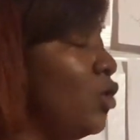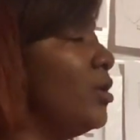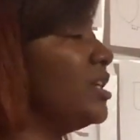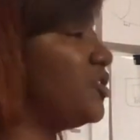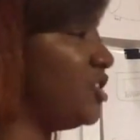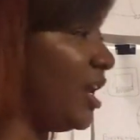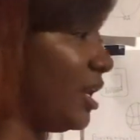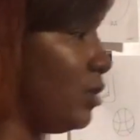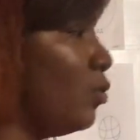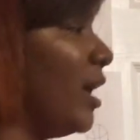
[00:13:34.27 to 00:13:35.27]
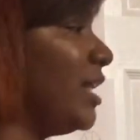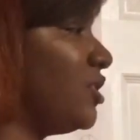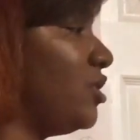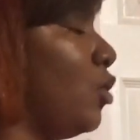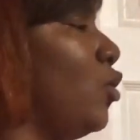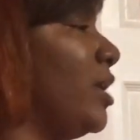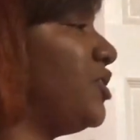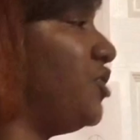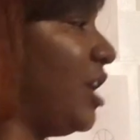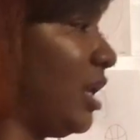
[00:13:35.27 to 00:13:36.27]
is Jenny? Who
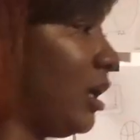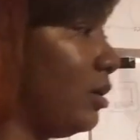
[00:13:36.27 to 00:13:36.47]
is Jenny?